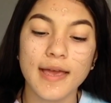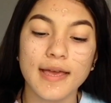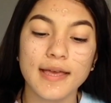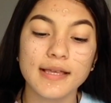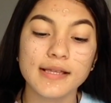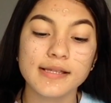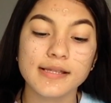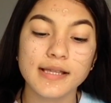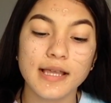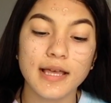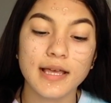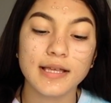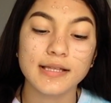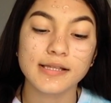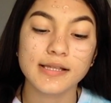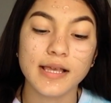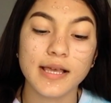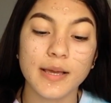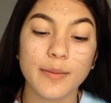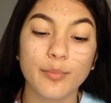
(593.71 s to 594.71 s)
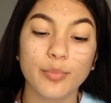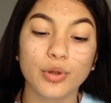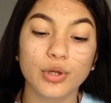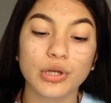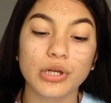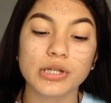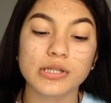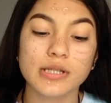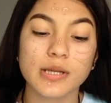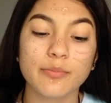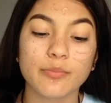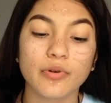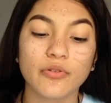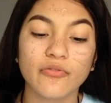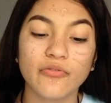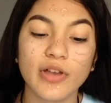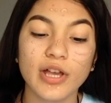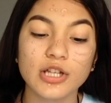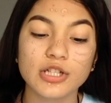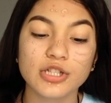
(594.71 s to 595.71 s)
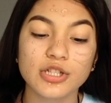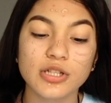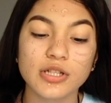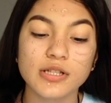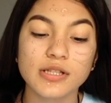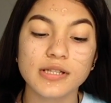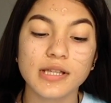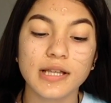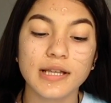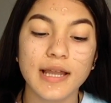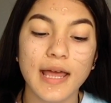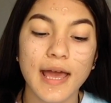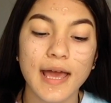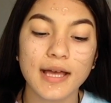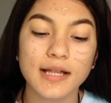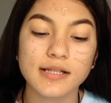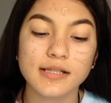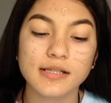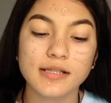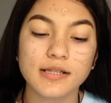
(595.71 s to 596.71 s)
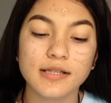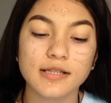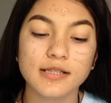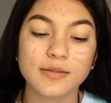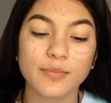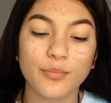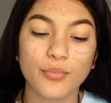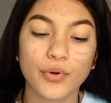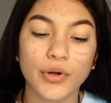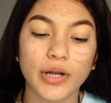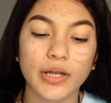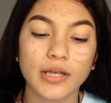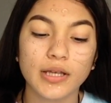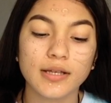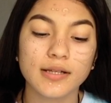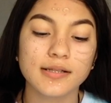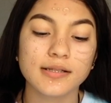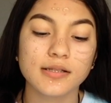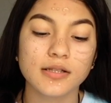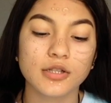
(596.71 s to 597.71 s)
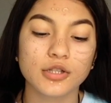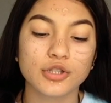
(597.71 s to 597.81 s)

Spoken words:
It says it blurs imperfections, enhances, brightens,